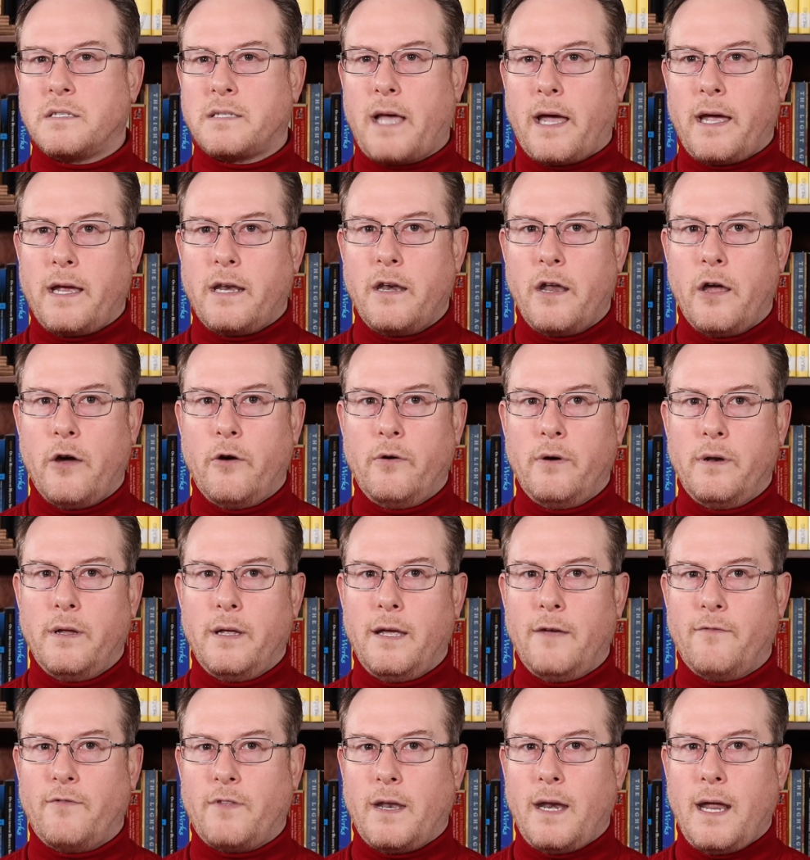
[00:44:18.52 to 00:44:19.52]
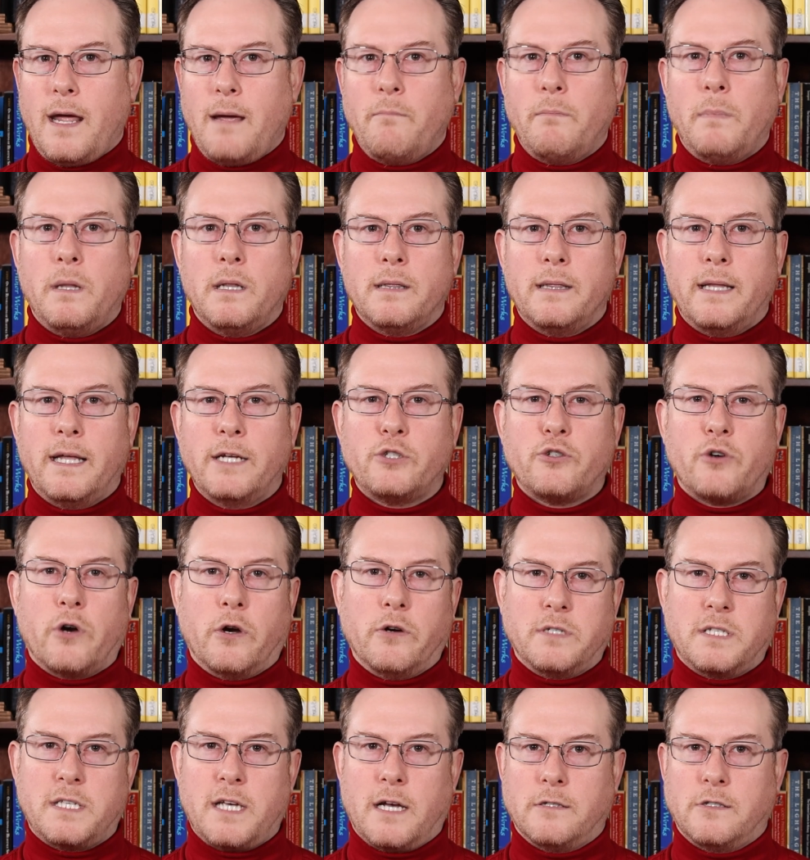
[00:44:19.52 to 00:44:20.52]
side note, if the name
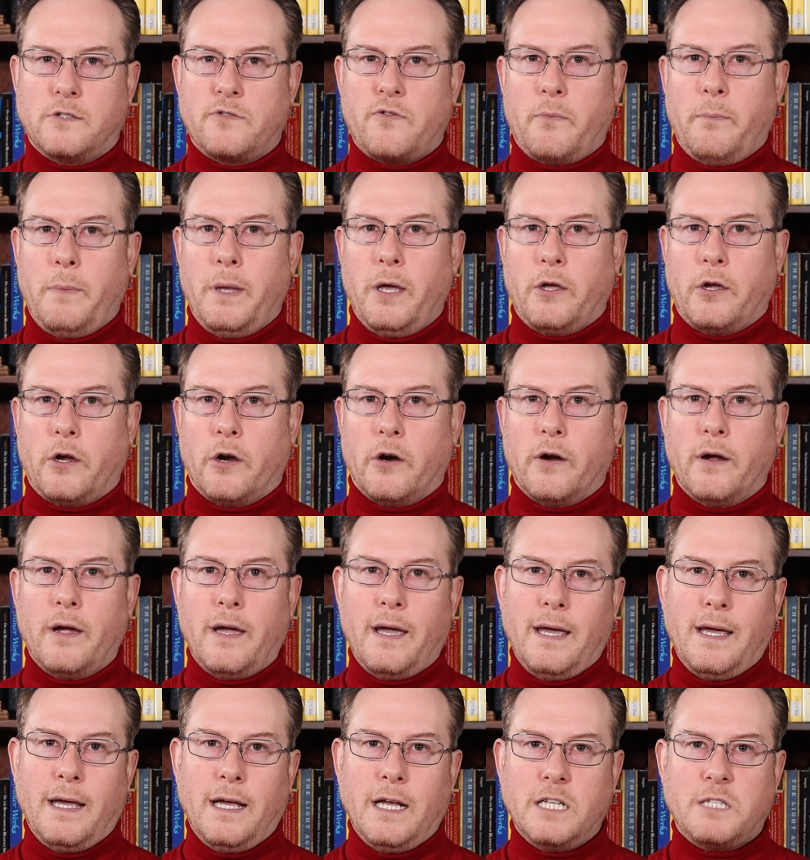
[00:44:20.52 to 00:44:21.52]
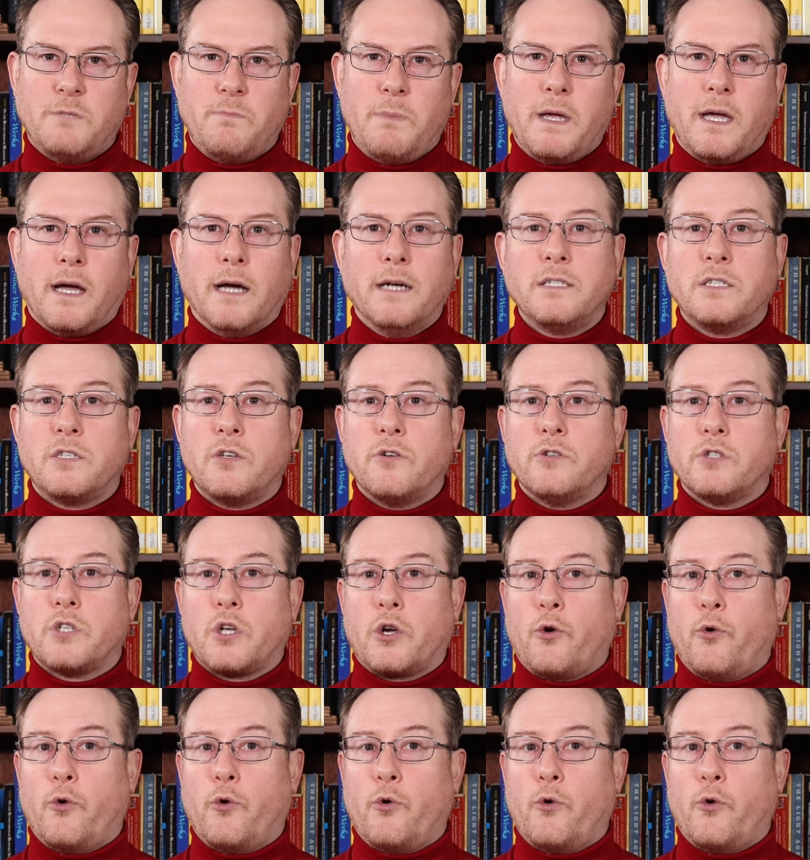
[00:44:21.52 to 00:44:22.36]
Littrow sounds familiar, it's because there's a